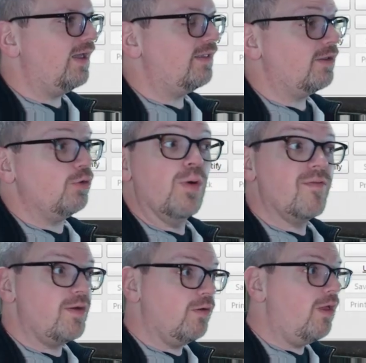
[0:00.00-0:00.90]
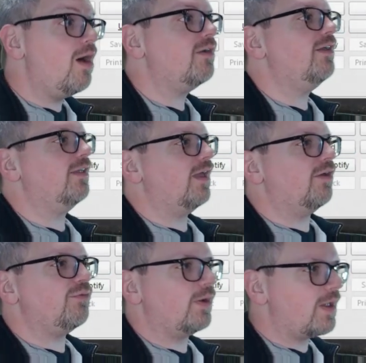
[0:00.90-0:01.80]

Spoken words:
and then whoever you're logged in as.